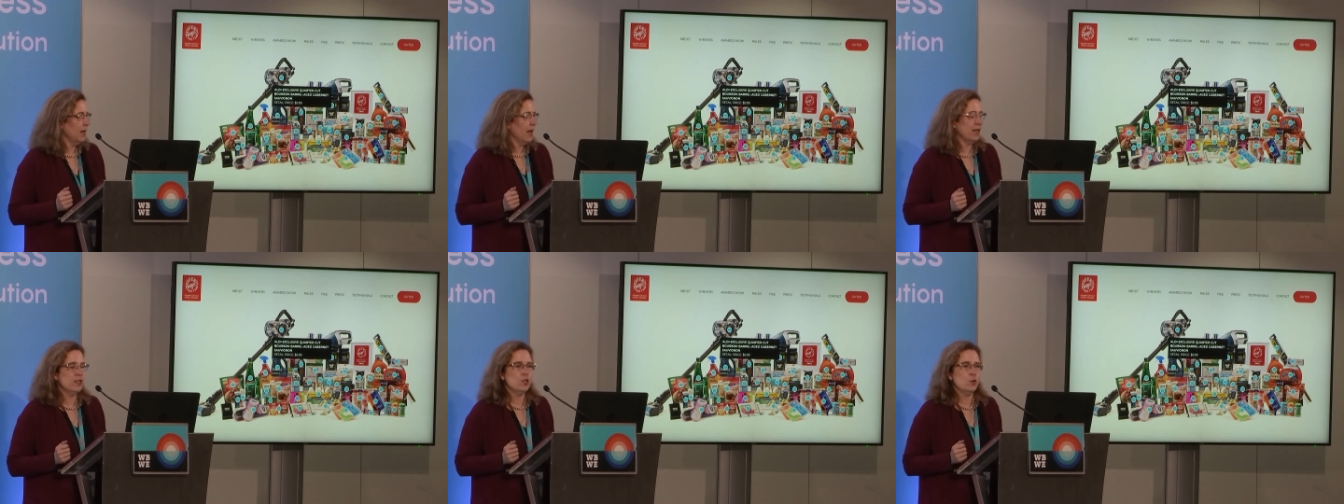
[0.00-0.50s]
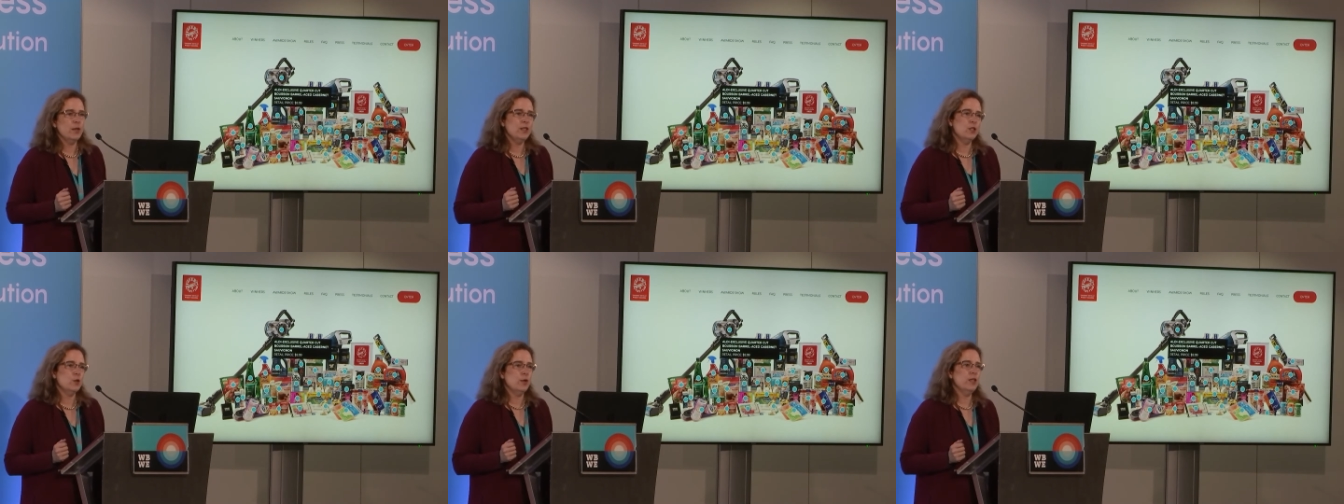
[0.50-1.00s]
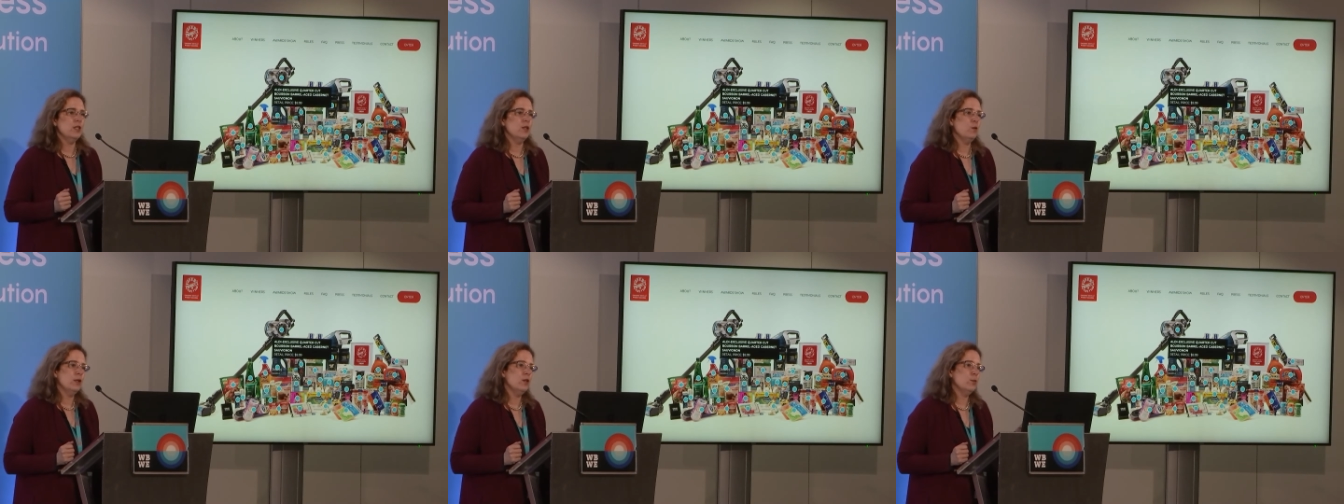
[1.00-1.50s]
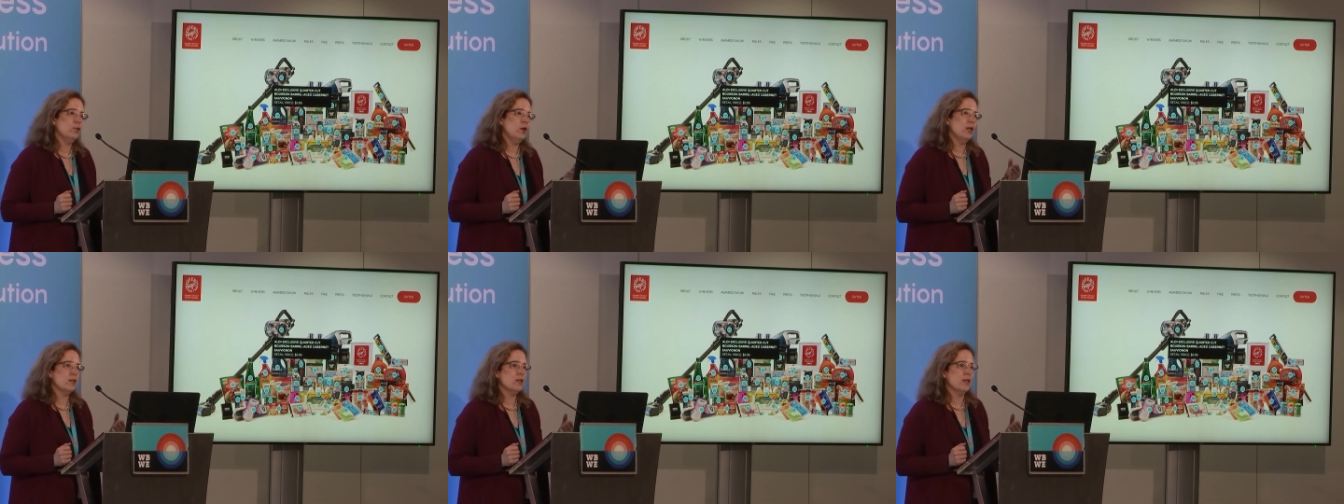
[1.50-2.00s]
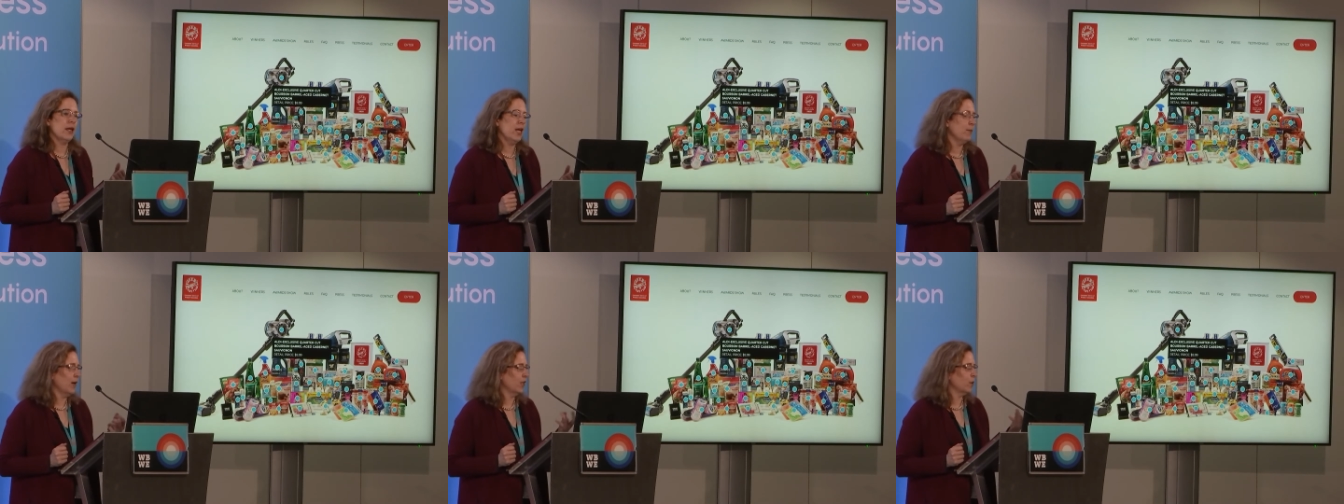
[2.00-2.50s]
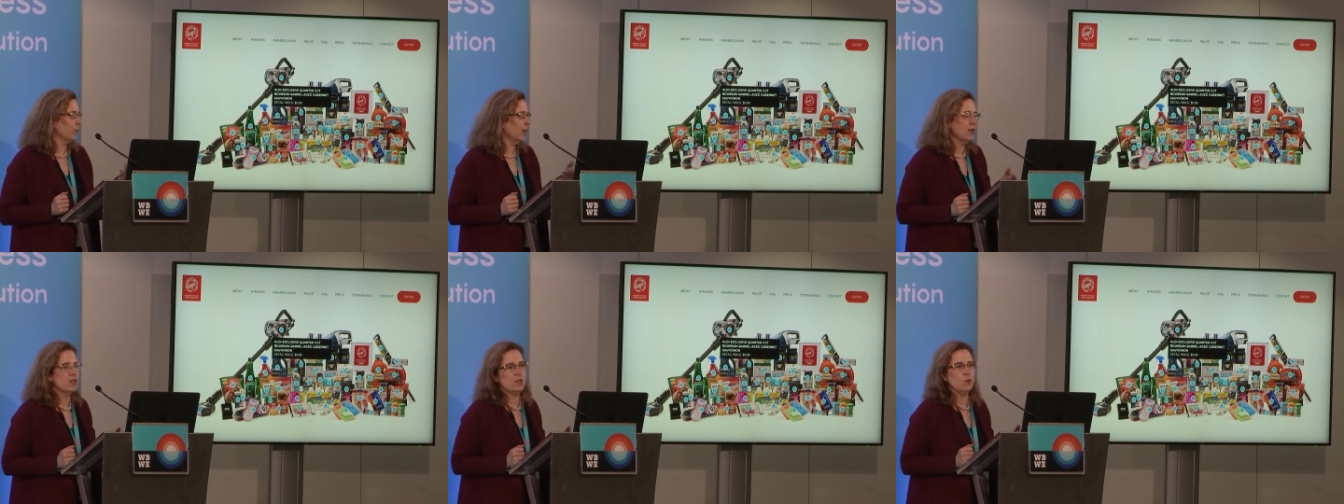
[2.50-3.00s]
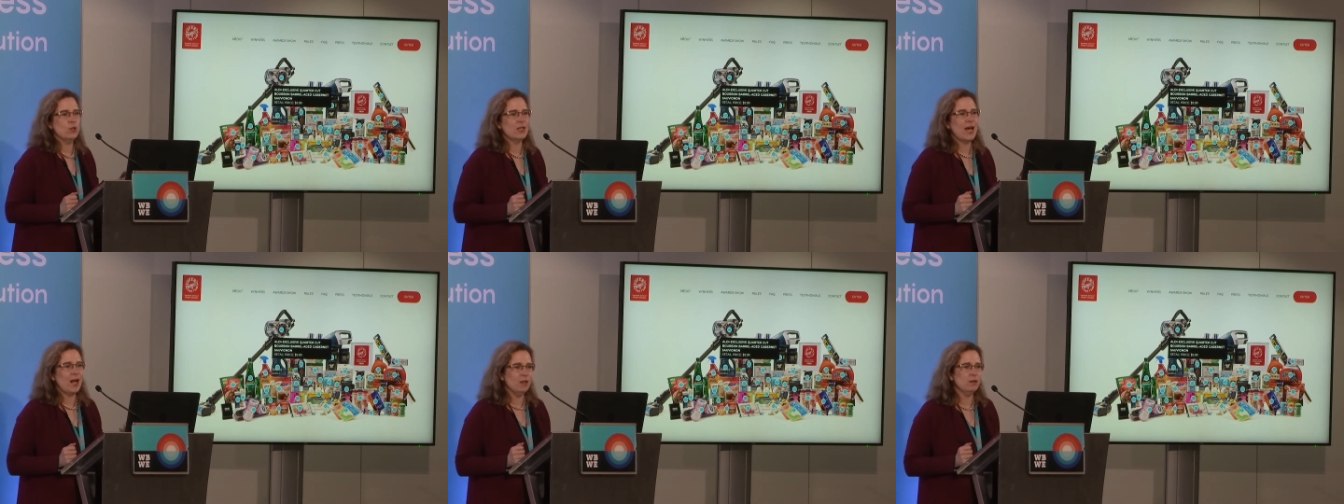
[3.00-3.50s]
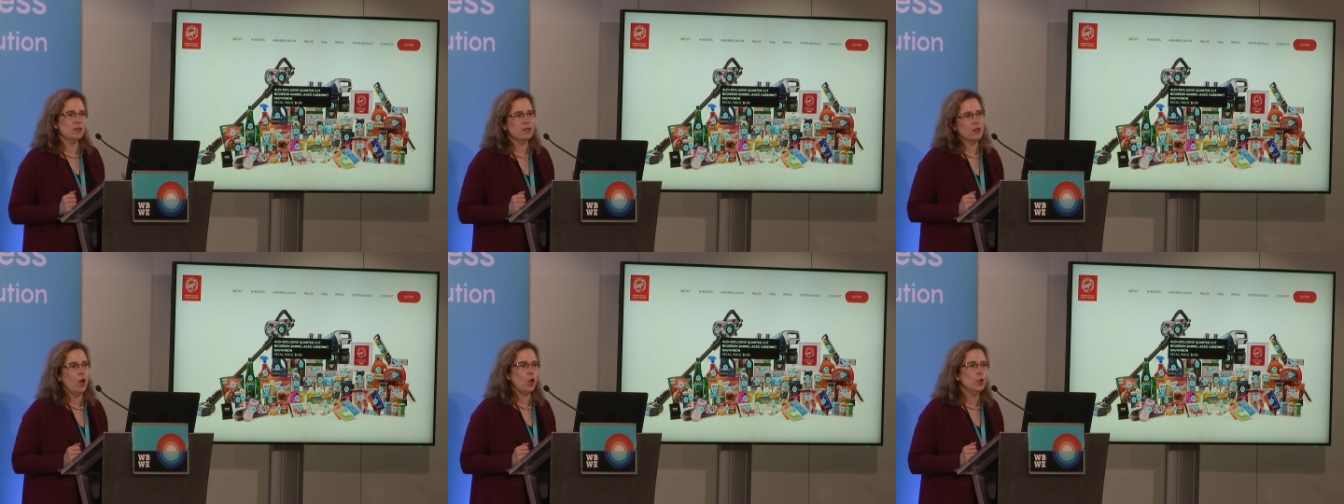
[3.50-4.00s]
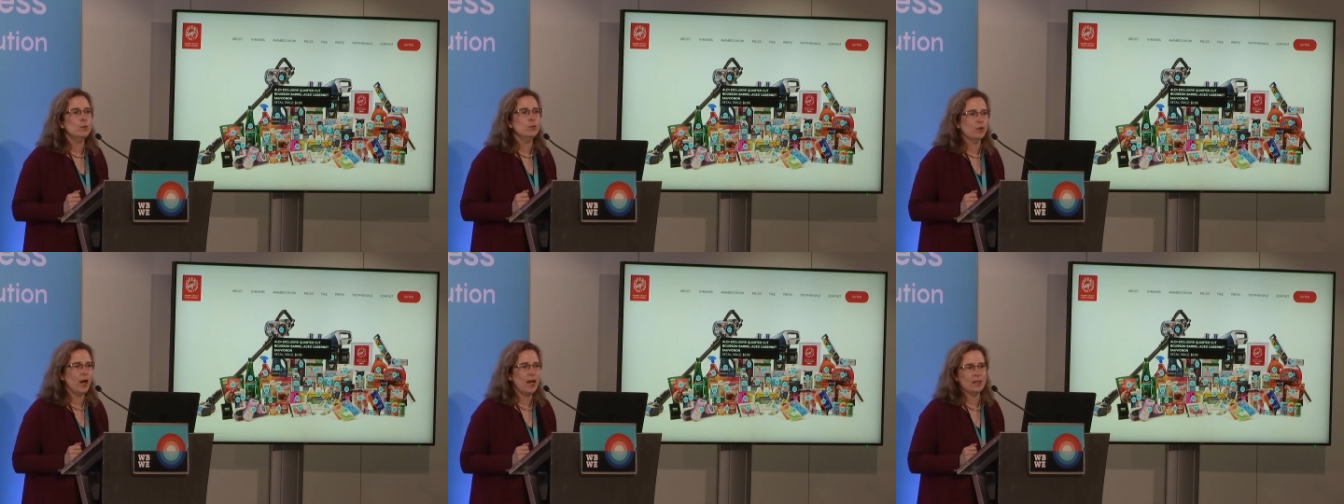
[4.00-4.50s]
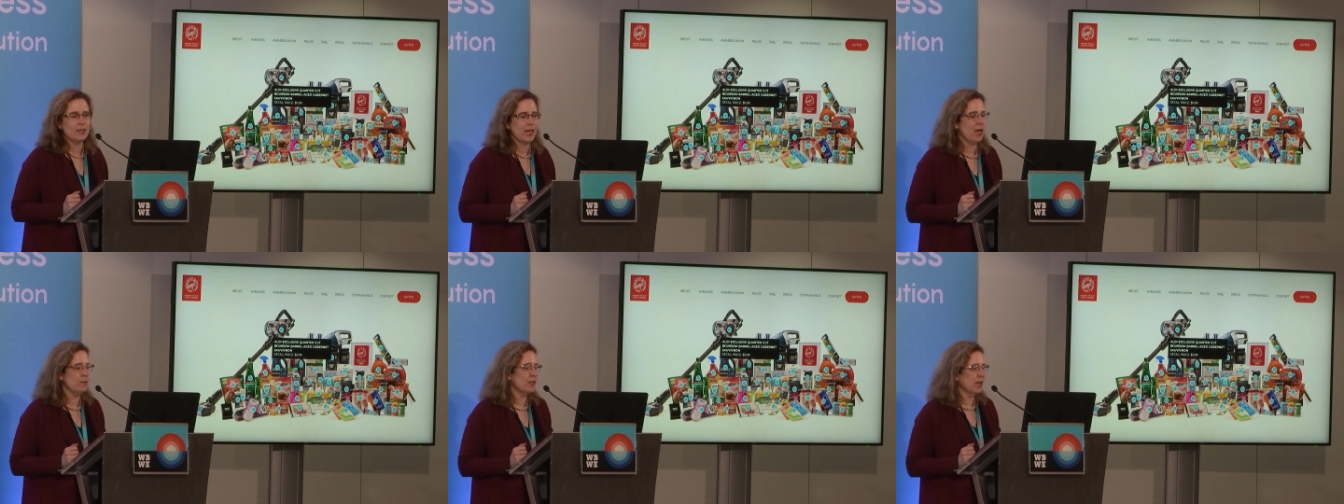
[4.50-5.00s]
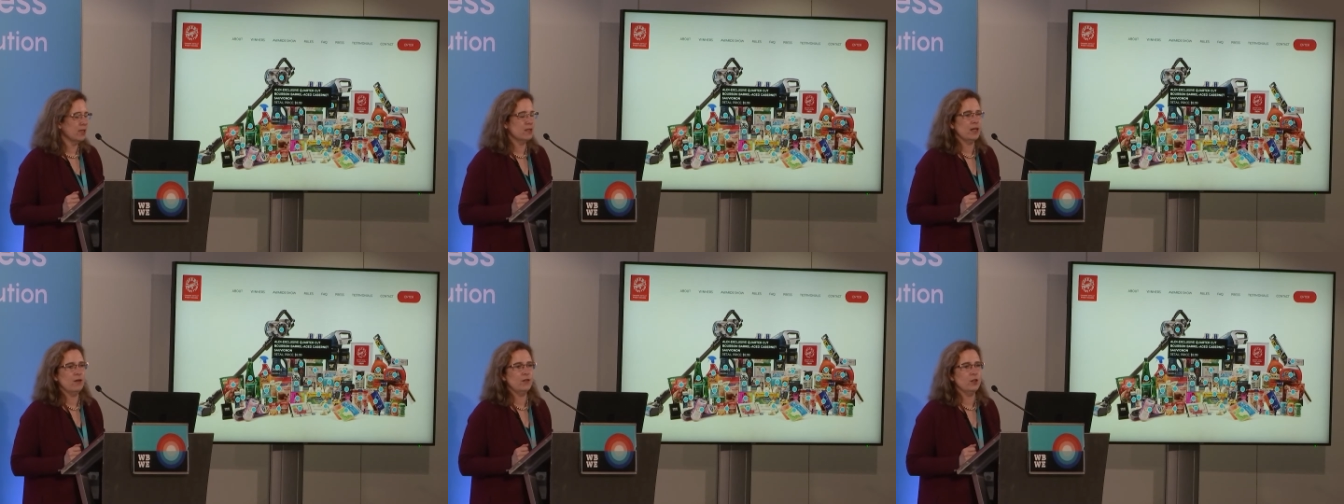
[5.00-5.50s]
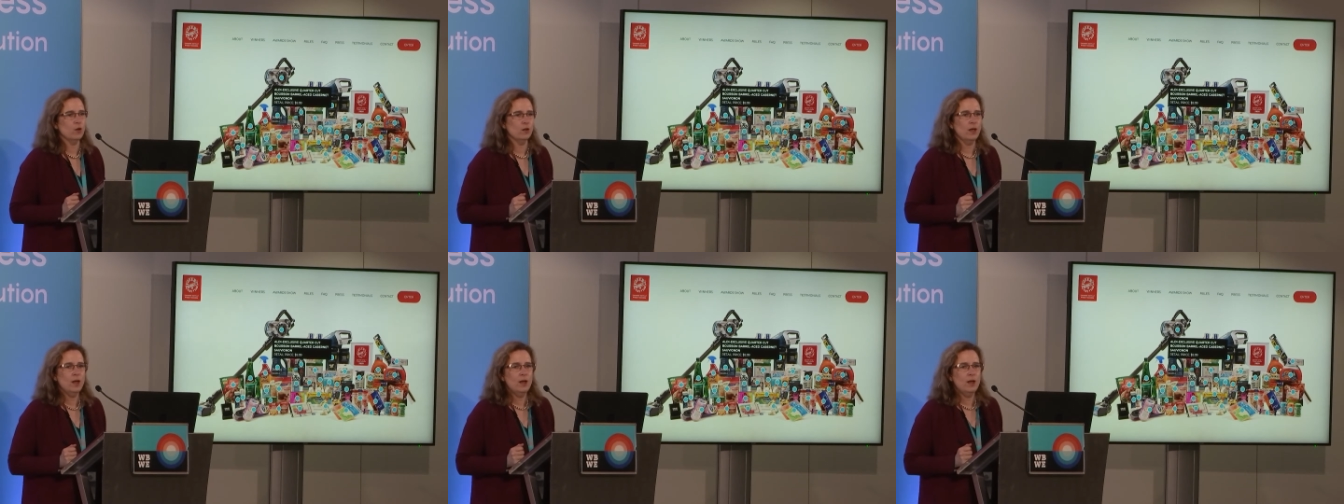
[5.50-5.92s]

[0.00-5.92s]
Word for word: And in 2020, one of the products that came out the best was Aldi's home brand Cabernet Sauvignon.